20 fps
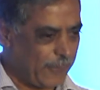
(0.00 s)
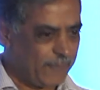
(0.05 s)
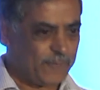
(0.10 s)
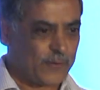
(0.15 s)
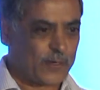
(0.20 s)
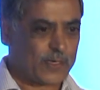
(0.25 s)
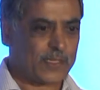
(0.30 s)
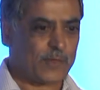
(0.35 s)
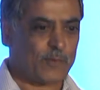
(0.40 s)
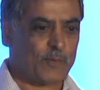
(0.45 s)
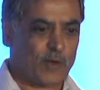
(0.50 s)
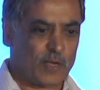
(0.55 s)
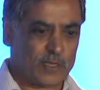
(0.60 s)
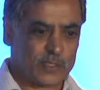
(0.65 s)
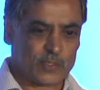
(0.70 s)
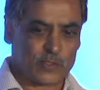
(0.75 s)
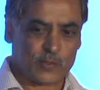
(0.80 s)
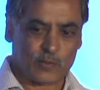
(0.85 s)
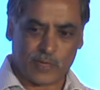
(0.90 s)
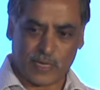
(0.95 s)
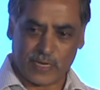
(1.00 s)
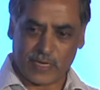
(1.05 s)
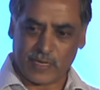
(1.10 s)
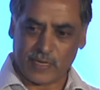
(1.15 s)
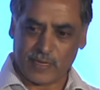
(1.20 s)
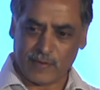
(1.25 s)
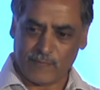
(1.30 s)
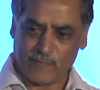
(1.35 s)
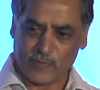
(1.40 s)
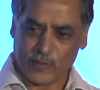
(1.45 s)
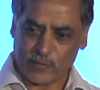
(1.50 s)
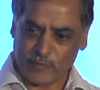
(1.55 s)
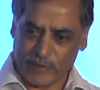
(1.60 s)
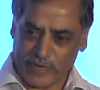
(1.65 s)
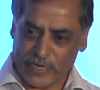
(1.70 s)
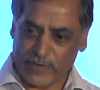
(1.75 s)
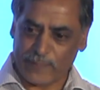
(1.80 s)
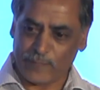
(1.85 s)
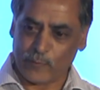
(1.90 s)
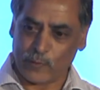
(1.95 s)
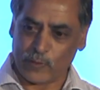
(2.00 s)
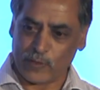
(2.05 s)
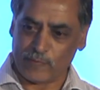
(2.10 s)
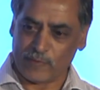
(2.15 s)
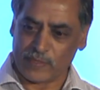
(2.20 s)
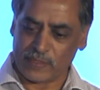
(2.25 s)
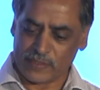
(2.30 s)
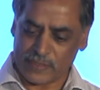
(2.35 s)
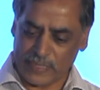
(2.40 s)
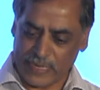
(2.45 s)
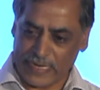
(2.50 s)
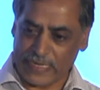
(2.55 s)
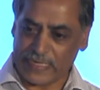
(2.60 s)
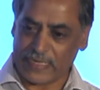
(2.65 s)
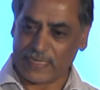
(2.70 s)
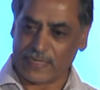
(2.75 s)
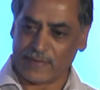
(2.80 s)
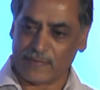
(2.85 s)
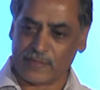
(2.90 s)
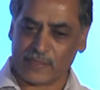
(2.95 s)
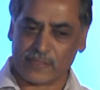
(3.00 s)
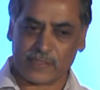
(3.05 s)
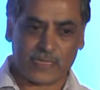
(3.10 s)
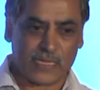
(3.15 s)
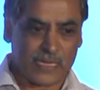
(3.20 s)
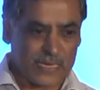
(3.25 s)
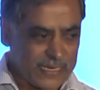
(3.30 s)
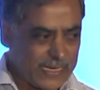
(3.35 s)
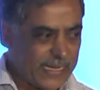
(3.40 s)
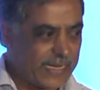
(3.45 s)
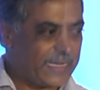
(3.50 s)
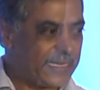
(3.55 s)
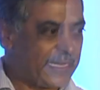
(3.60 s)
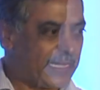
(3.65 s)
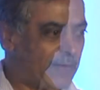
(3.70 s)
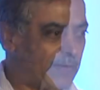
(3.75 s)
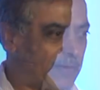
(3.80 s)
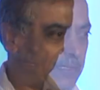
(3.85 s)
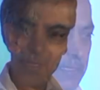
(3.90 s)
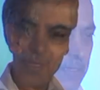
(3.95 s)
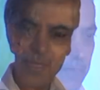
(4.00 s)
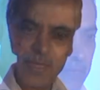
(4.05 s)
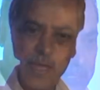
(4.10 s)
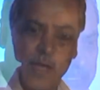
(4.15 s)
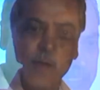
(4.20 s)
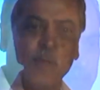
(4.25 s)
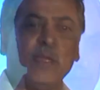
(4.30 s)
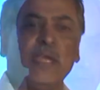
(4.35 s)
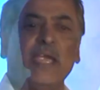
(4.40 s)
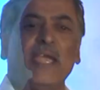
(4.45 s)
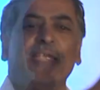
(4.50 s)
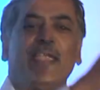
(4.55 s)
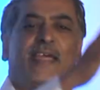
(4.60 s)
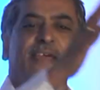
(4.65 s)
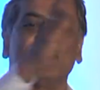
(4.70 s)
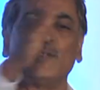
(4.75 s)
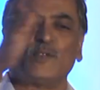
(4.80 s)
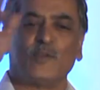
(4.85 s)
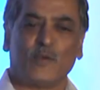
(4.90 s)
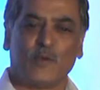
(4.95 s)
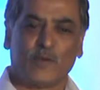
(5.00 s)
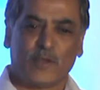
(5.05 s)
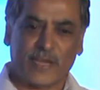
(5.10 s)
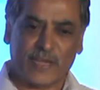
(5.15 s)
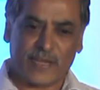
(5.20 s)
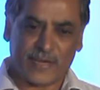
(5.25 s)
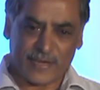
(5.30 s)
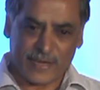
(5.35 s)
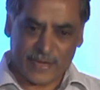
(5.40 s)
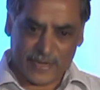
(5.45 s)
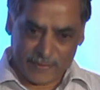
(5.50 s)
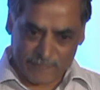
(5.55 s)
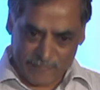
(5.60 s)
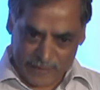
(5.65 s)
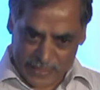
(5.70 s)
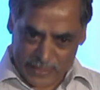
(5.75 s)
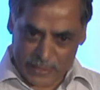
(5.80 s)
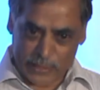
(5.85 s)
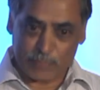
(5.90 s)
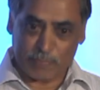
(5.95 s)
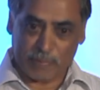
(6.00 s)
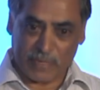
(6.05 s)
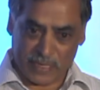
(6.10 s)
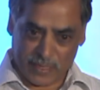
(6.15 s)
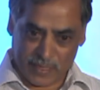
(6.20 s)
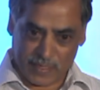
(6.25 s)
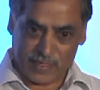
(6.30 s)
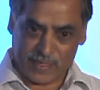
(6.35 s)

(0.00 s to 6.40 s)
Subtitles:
for the watch to run for 24 hours, 80 hours, 90 hours. Our hand has to rotate at a different speed.